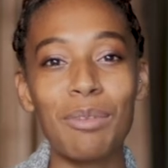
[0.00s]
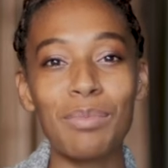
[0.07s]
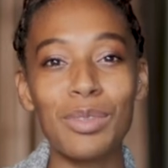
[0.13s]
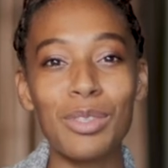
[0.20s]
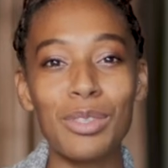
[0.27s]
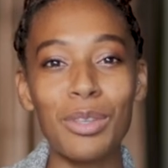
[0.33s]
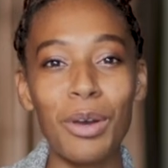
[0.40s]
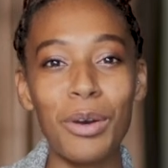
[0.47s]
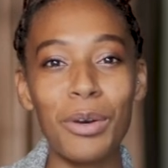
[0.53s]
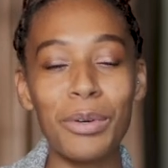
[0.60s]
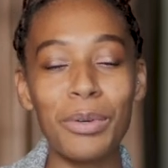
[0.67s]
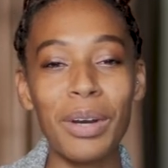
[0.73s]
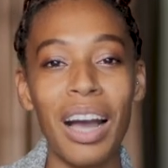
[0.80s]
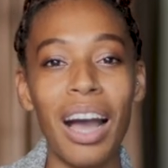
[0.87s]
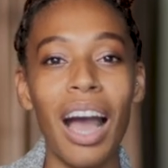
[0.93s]

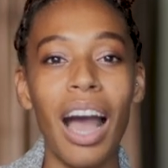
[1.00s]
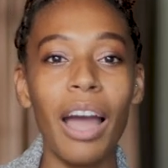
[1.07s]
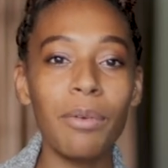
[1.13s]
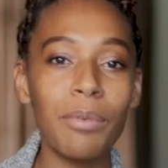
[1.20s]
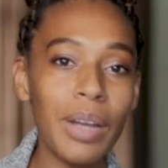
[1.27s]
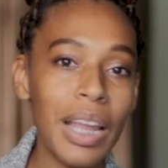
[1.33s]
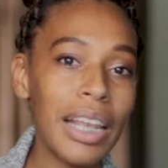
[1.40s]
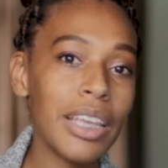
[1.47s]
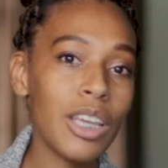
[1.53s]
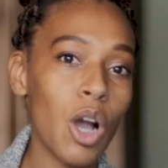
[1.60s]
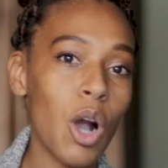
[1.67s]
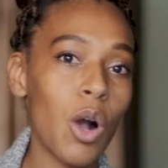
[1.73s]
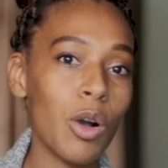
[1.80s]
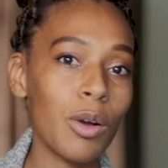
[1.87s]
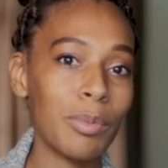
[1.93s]
So I really
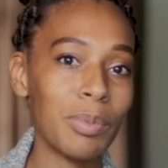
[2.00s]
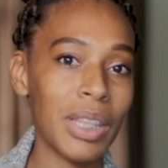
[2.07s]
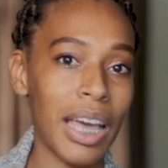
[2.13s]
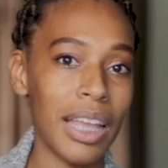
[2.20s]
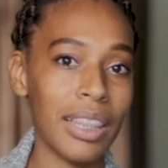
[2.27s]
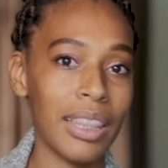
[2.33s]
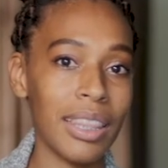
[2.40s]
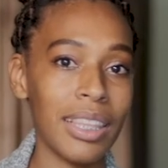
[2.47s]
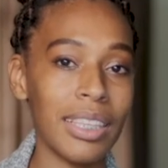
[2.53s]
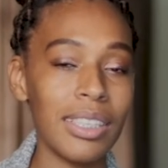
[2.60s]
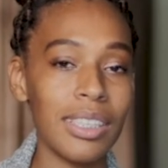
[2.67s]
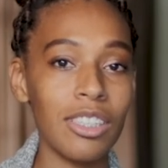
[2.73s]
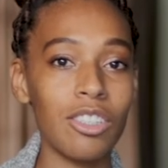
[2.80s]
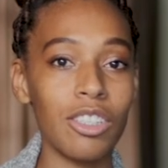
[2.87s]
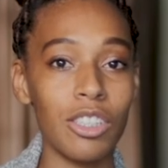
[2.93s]
hope that
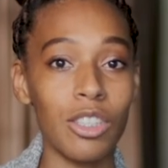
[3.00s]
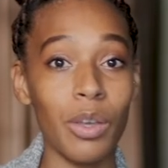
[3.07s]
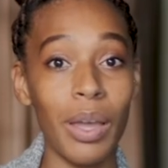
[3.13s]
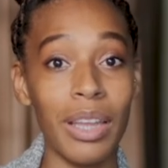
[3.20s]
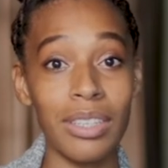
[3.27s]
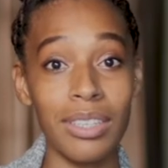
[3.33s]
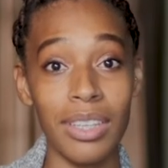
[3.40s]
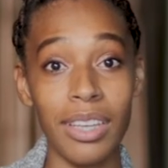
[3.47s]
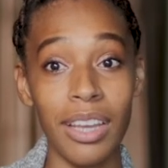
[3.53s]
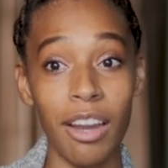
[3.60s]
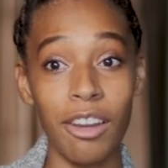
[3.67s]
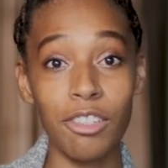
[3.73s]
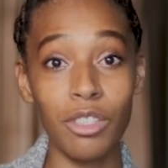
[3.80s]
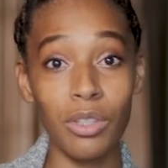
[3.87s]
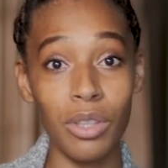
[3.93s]
this is just going to
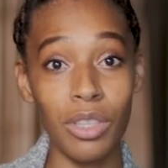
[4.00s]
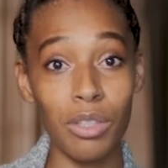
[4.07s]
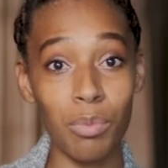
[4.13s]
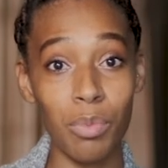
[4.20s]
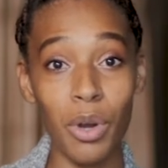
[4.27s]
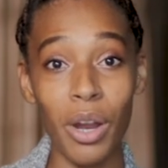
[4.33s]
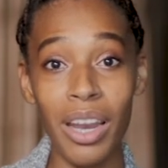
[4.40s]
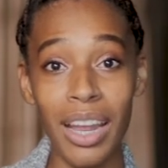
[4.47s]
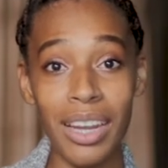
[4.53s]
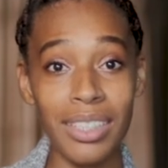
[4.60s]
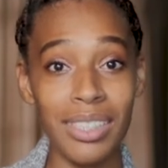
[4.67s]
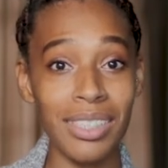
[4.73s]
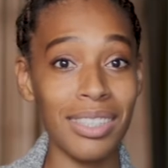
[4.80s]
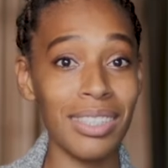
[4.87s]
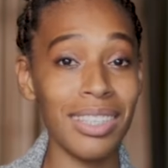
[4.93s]
encourage you. This
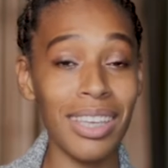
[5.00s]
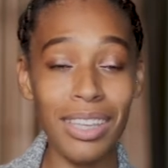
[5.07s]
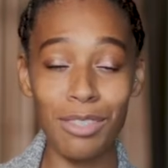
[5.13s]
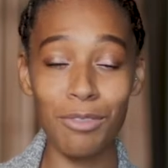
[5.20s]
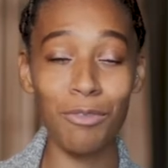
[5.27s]
product is, yes,